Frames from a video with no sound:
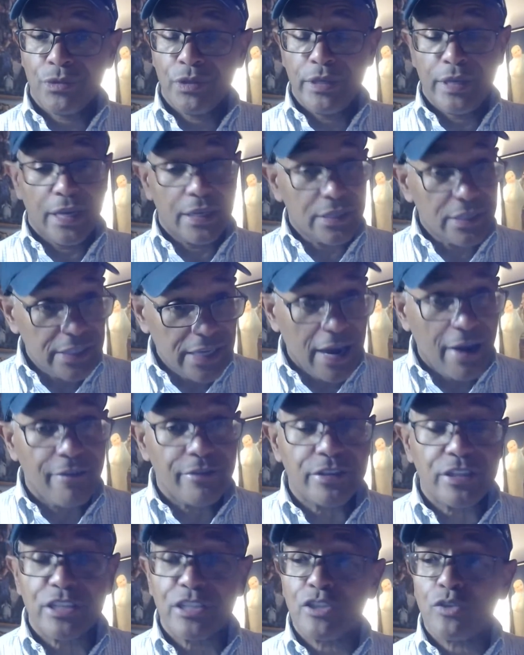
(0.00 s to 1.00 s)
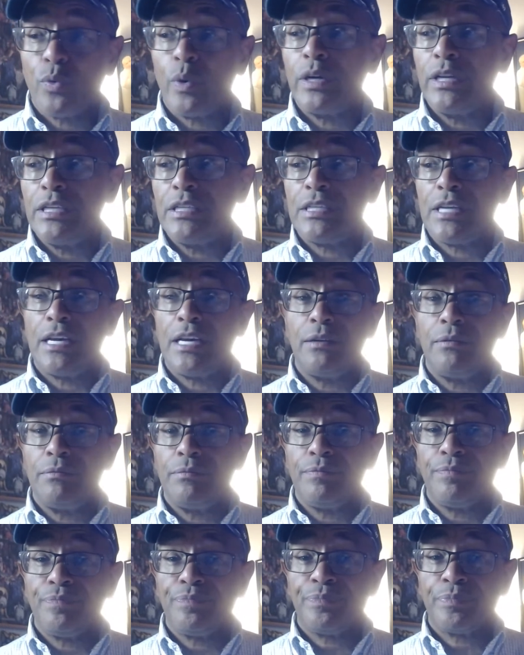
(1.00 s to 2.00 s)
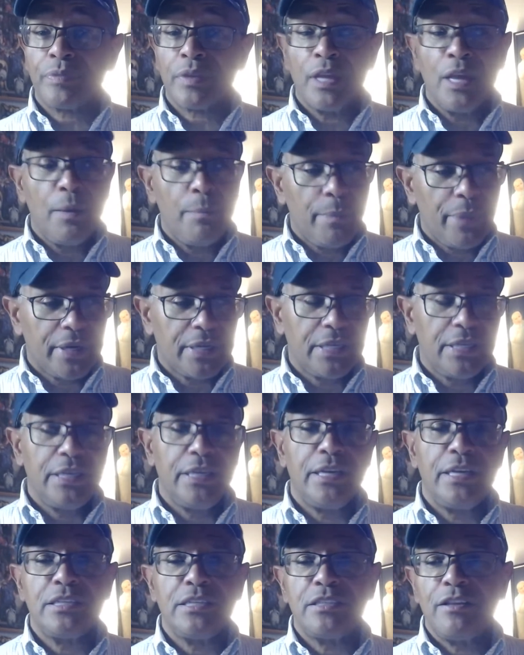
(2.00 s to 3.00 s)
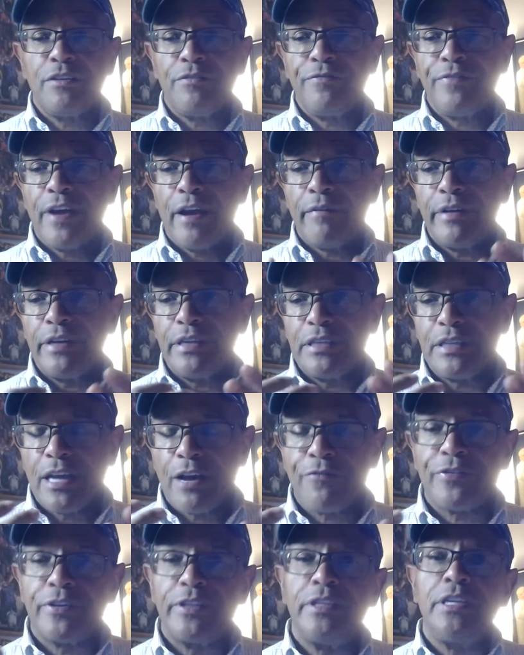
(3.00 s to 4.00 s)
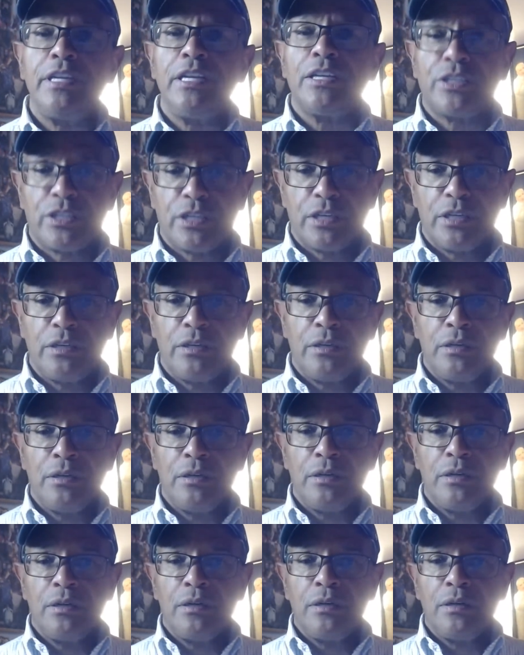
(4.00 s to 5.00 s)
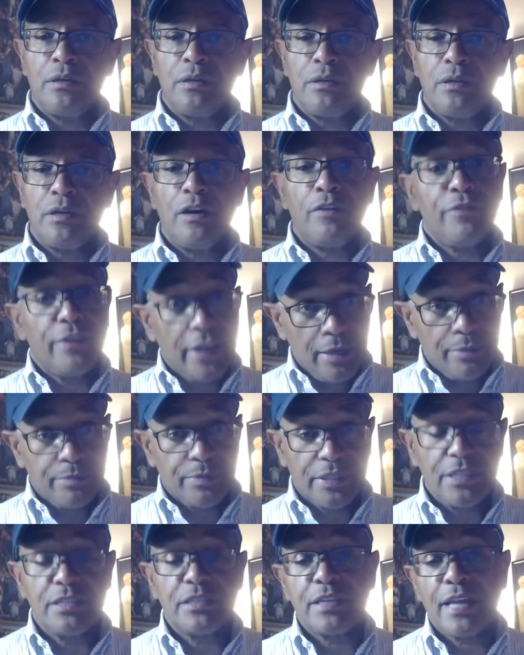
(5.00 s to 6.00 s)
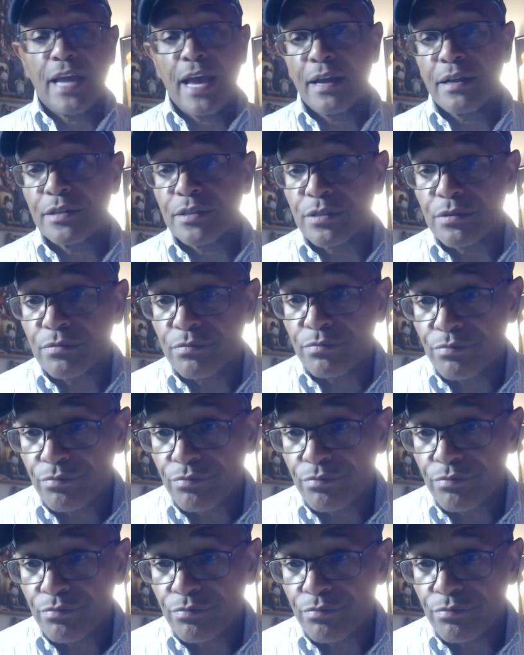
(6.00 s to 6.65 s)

Yes, he averages 20-10, but he is the very definition of empty stats.